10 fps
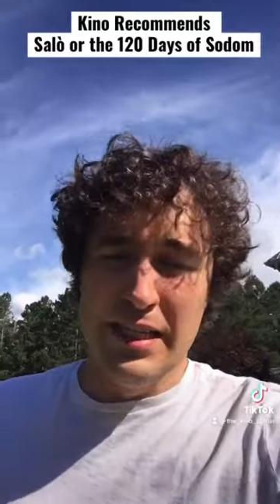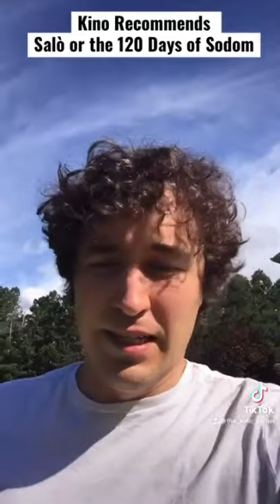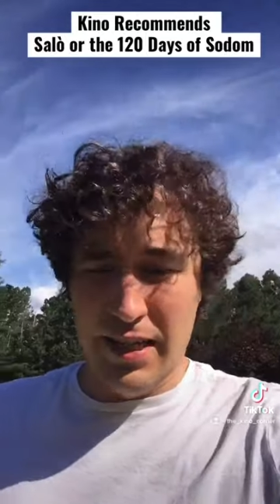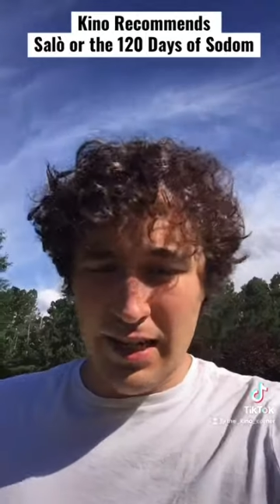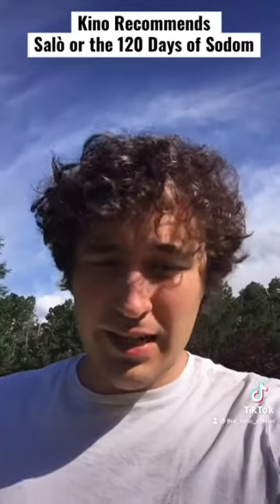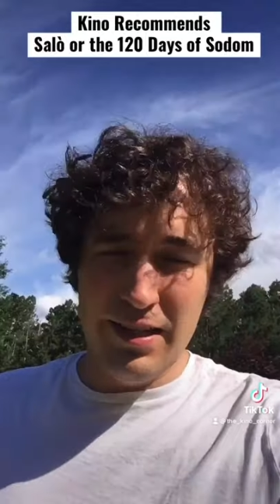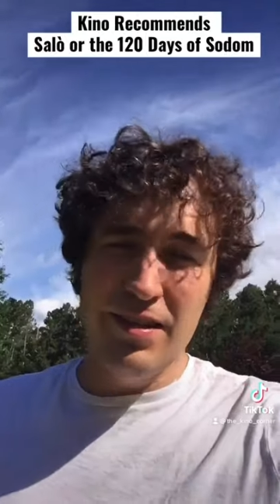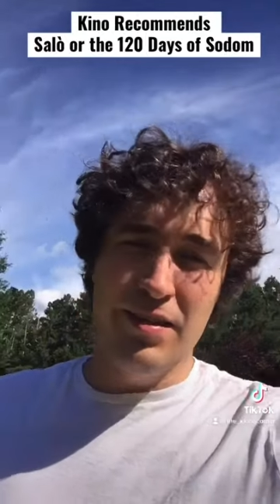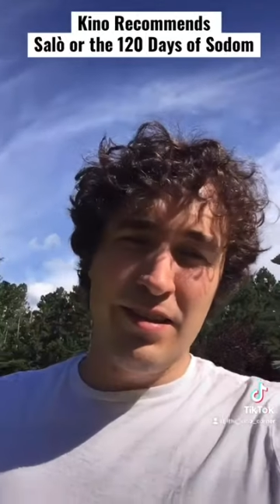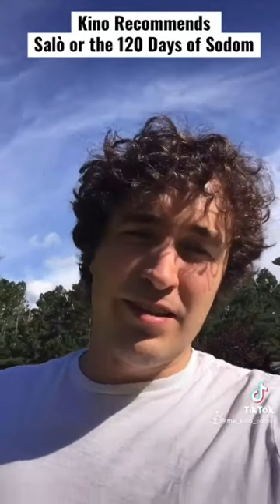And
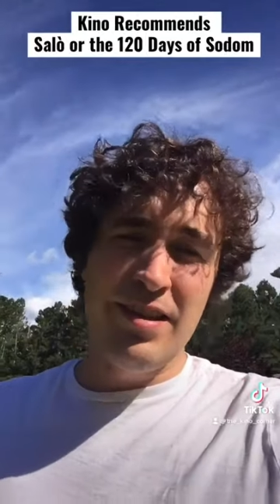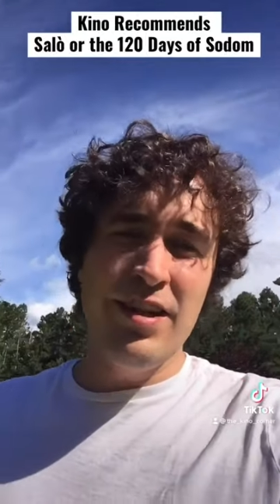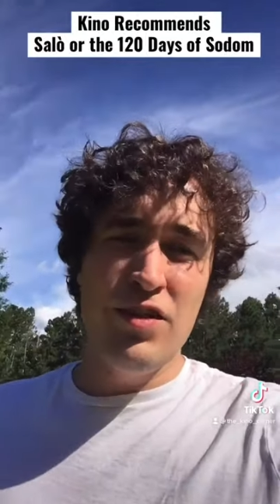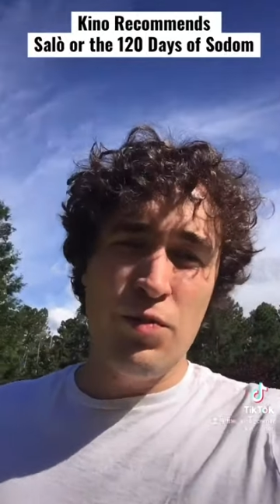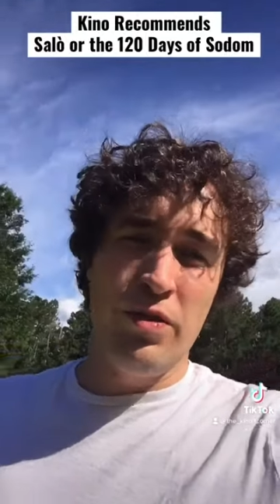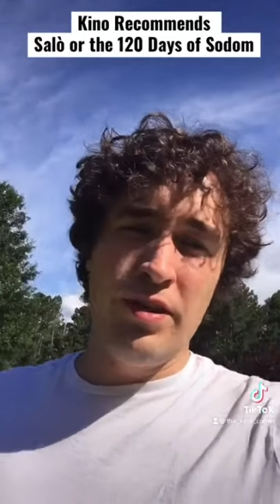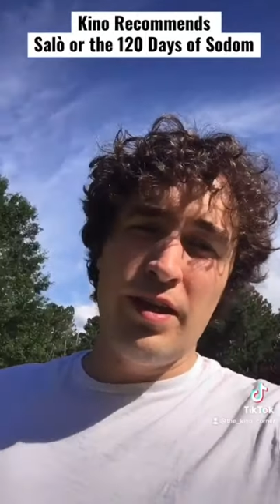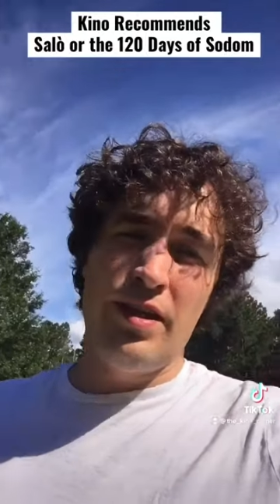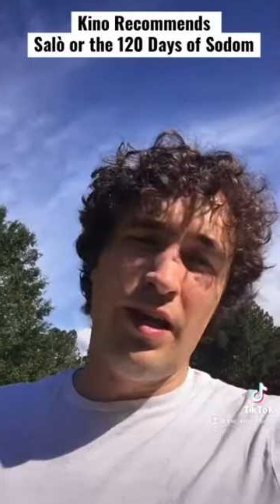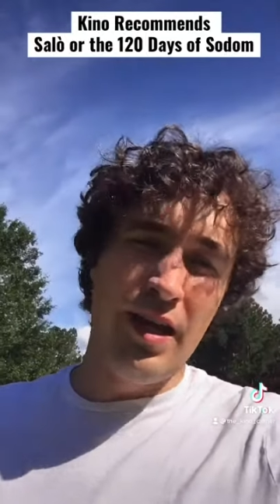the scenes where
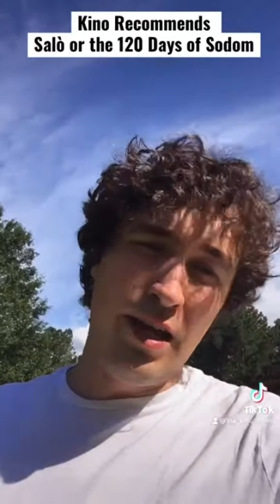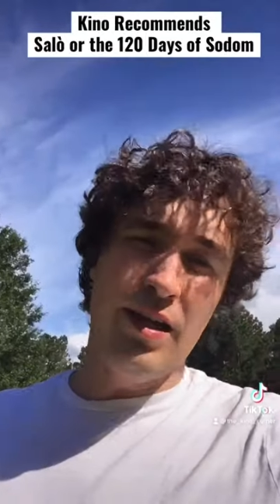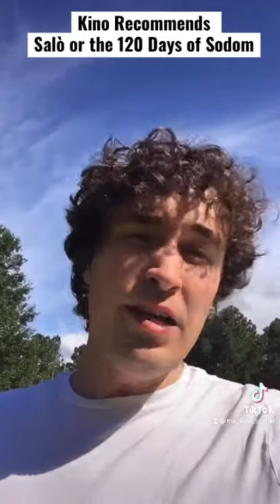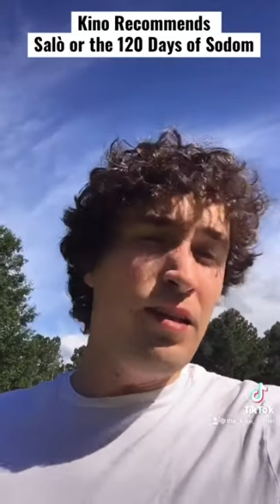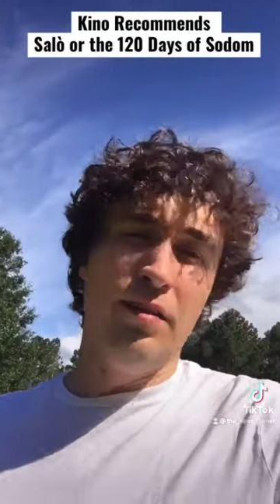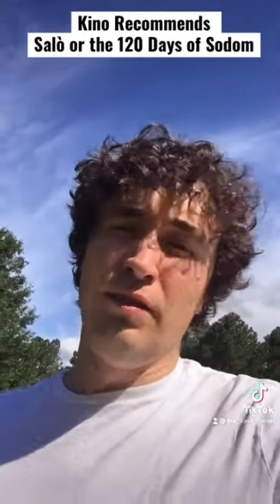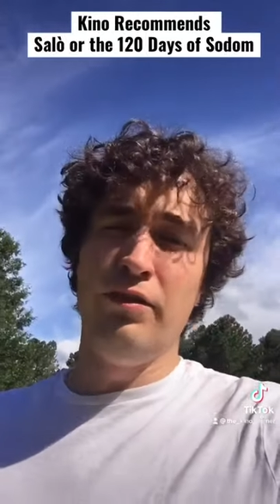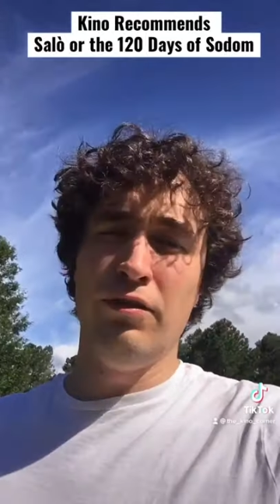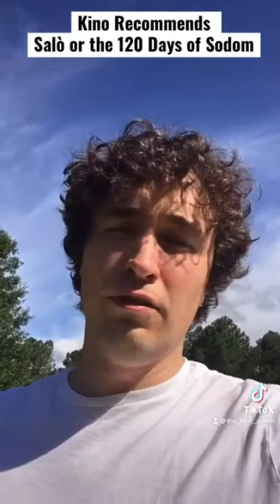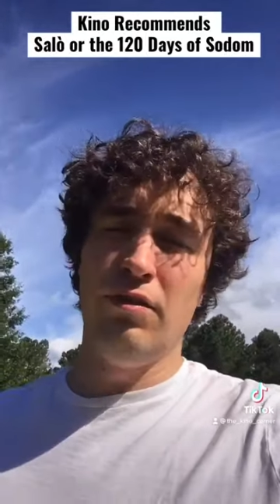they eat
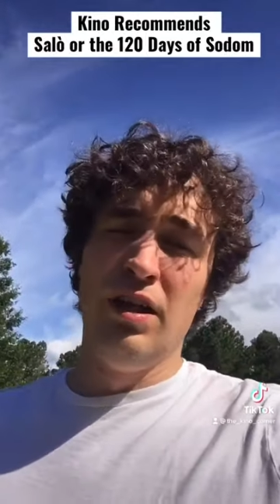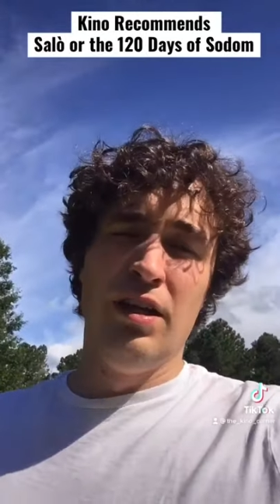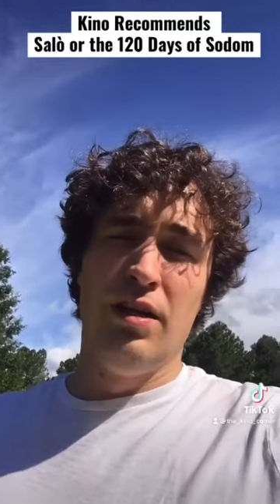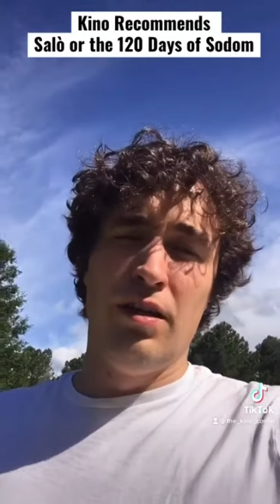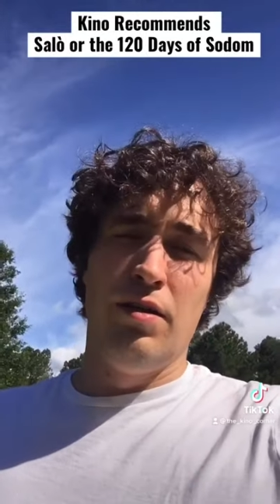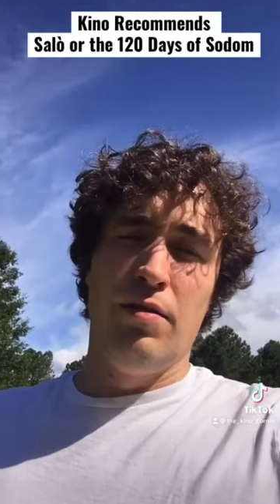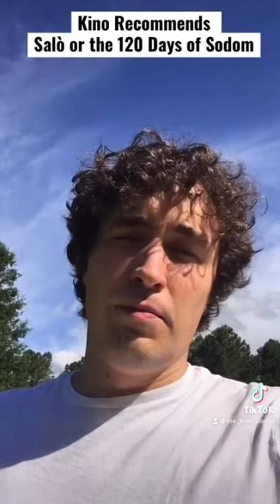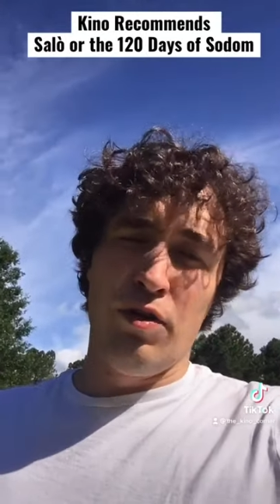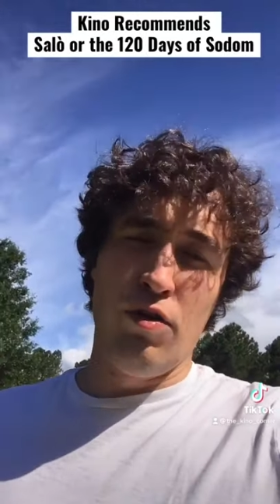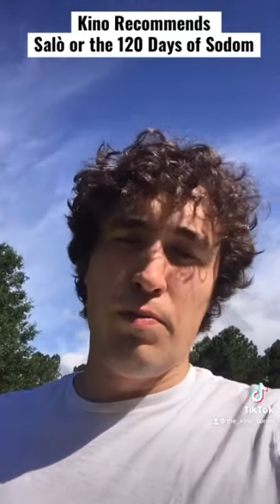literal
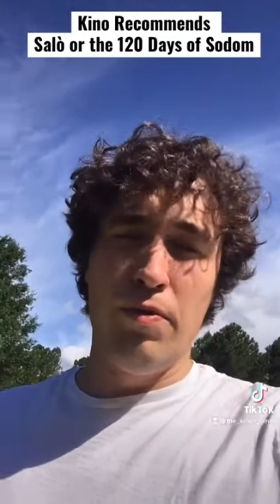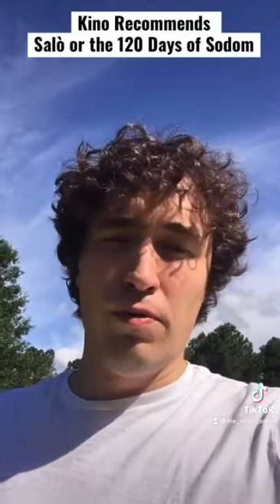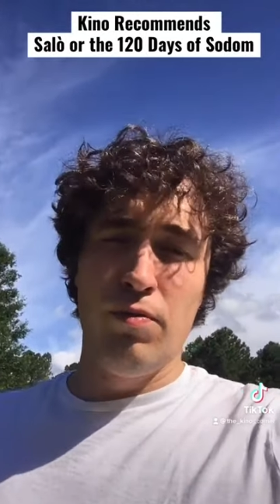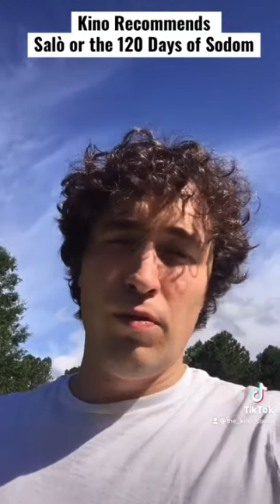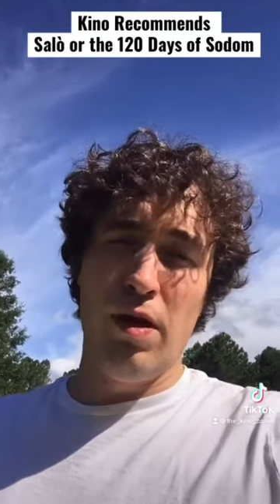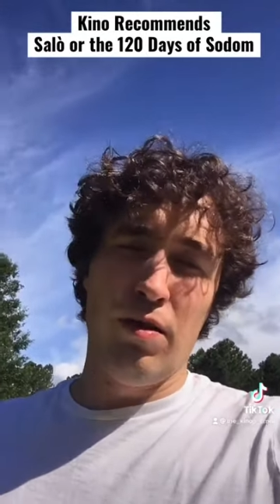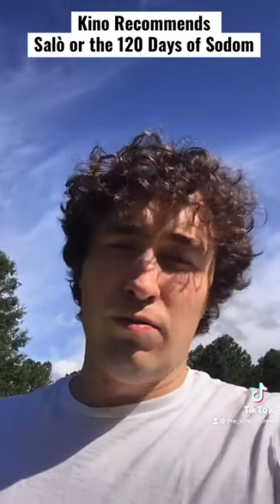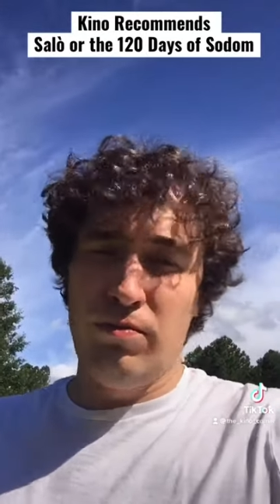poop, well,